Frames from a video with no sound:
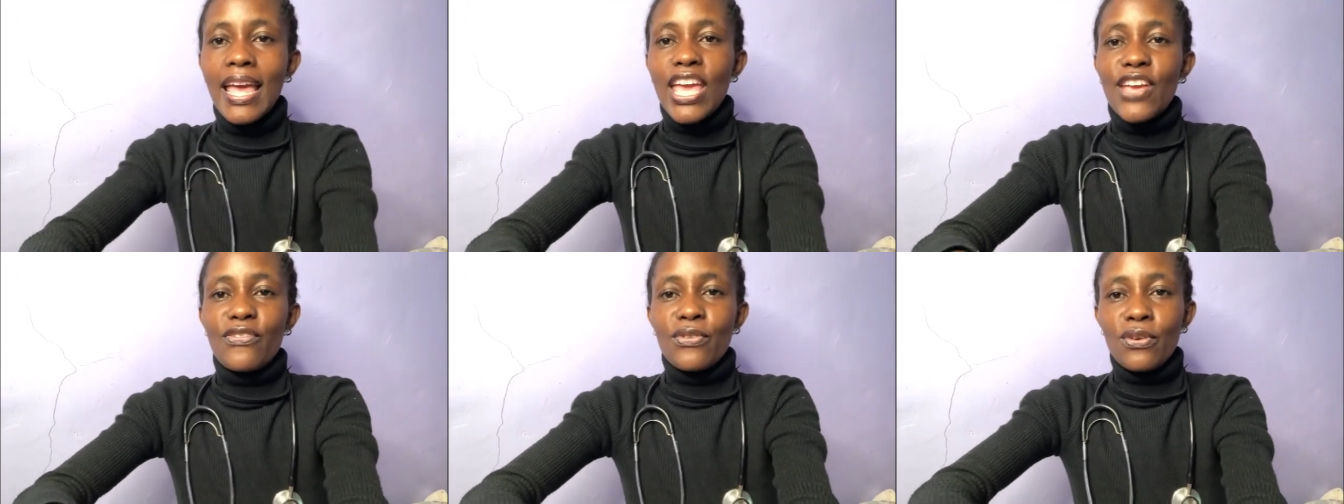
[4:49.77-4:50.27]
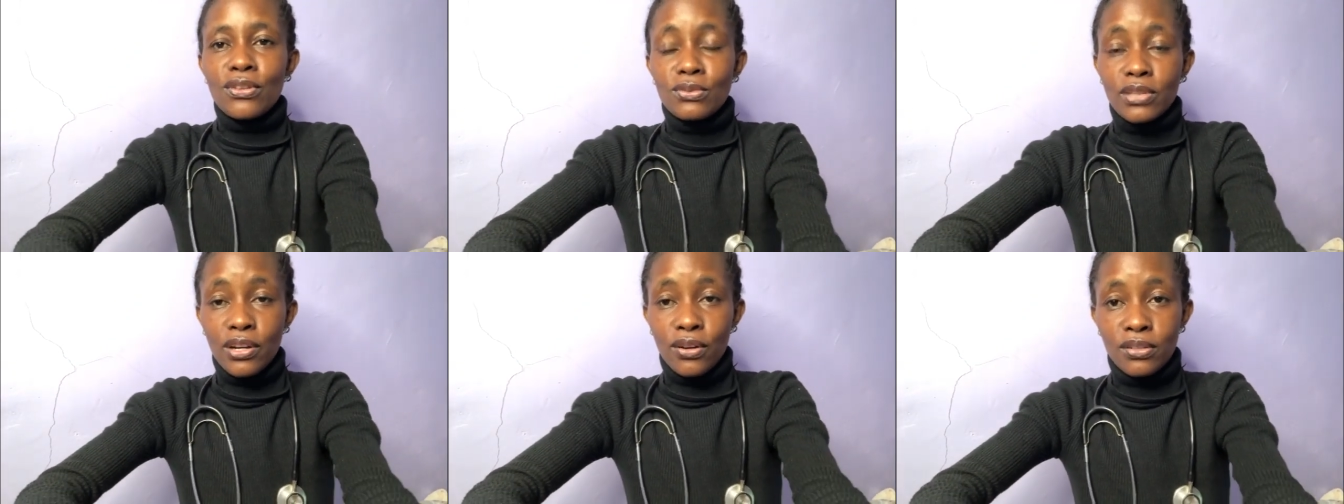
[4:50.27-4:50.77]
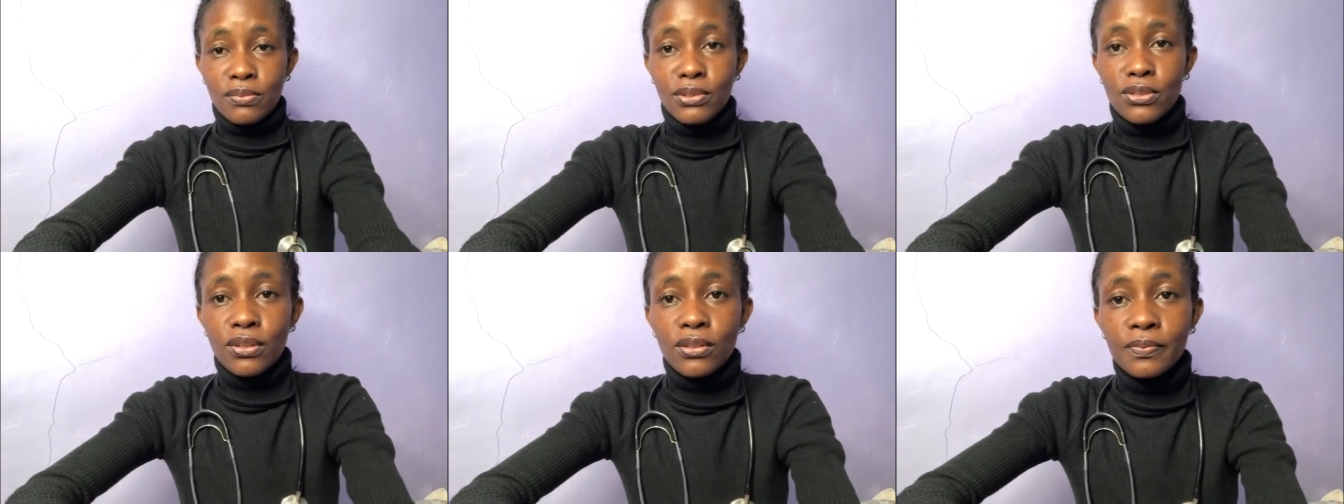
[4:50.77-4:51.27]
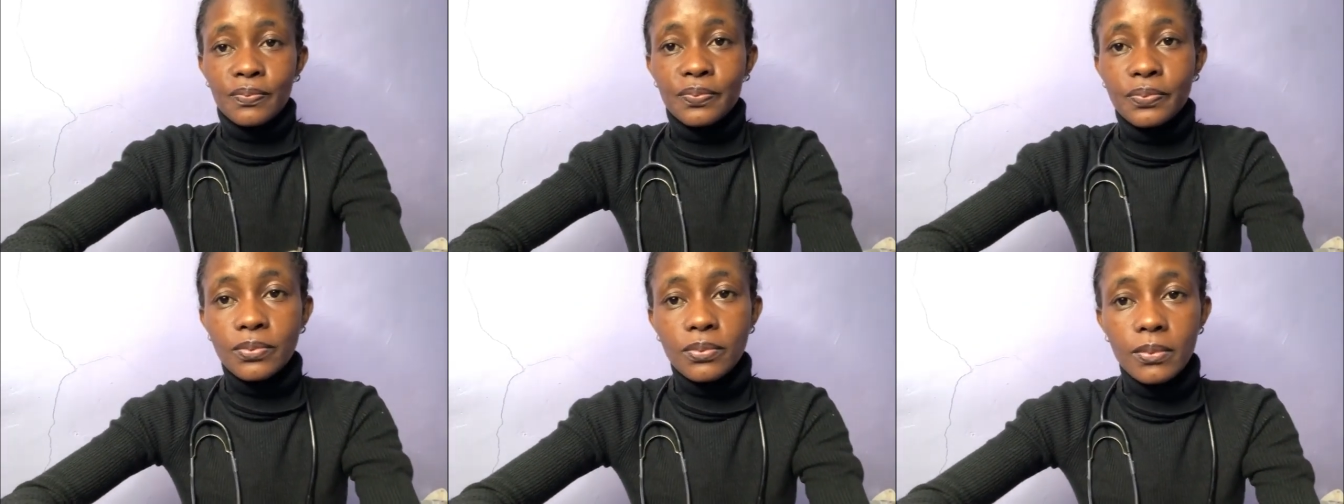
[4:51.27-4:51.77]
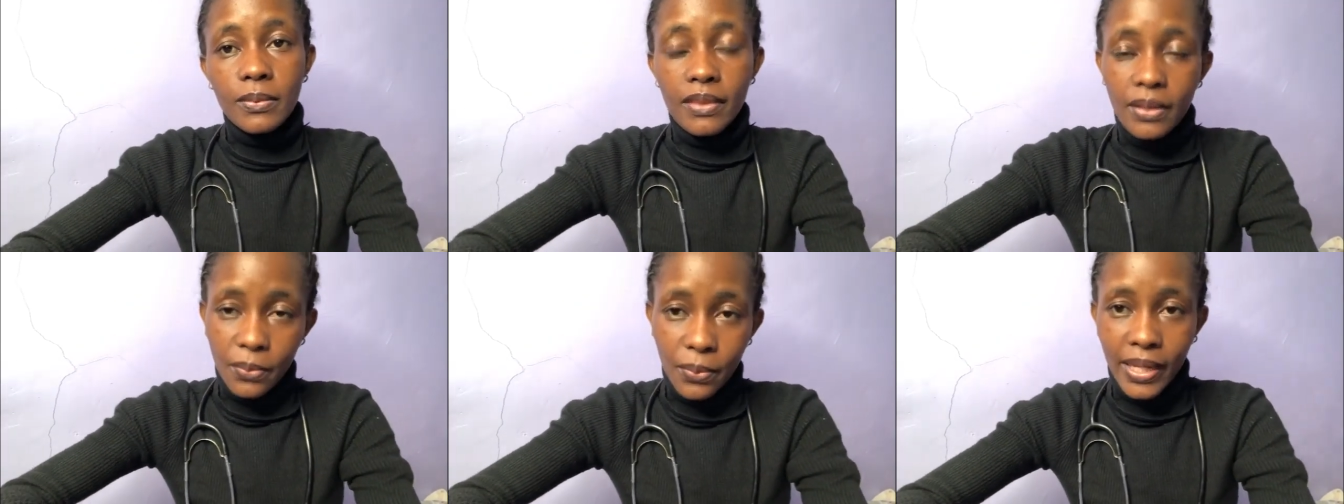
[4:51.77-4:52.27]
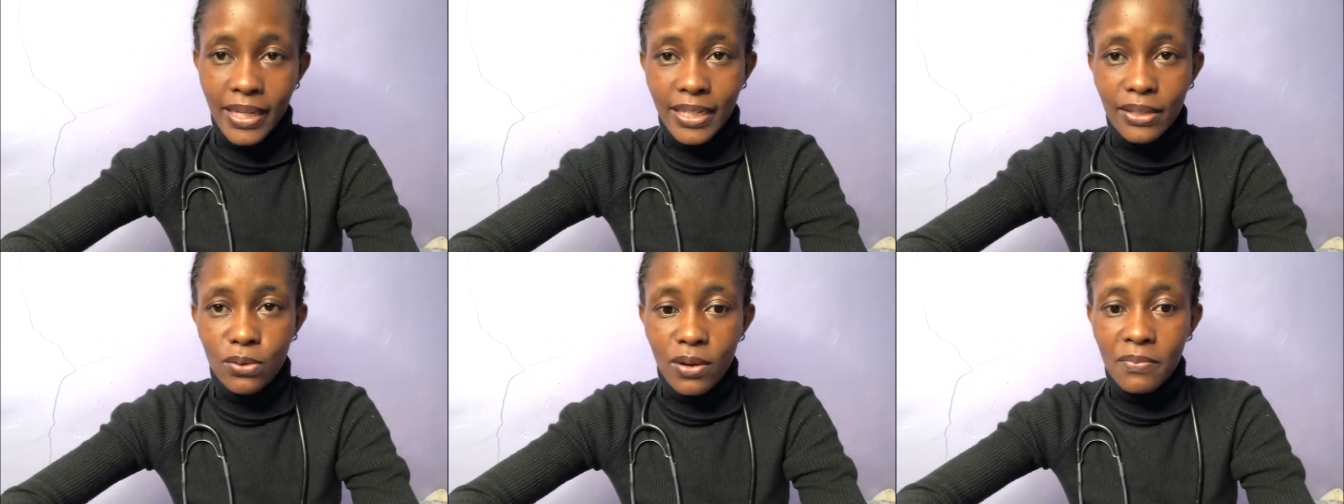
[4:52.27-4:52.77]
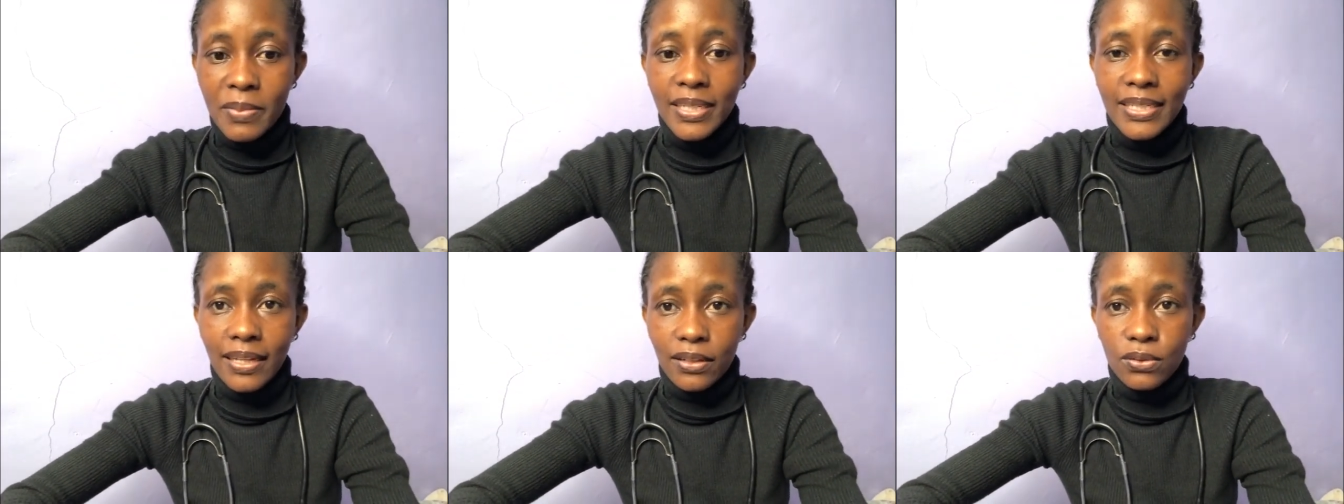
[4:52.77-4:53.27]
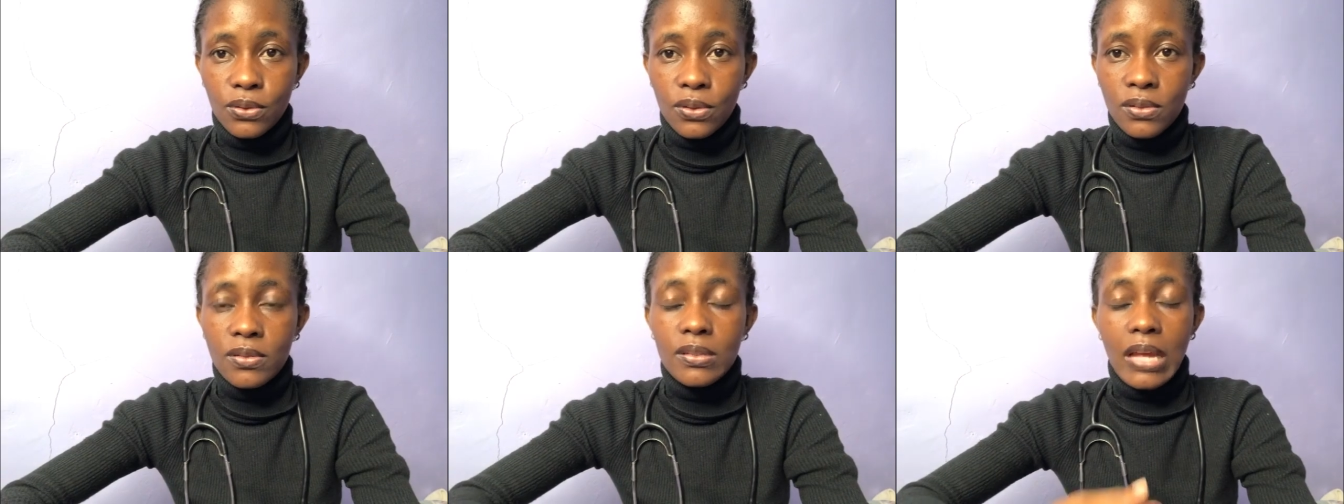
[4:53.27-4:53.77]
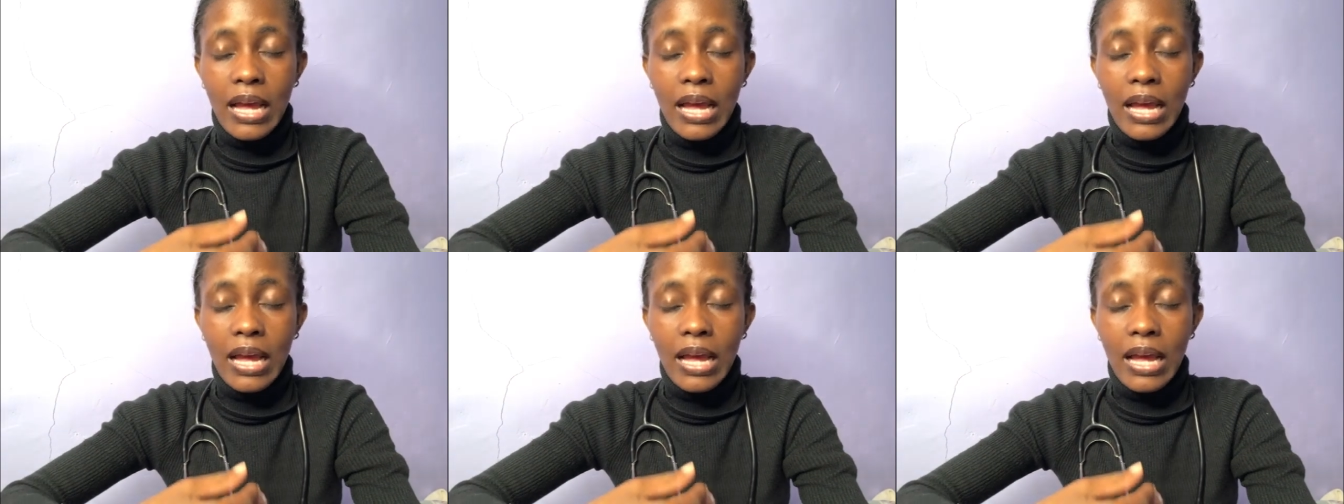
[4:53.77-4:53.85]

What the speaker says: If you go to the hospital when you have been diagnosed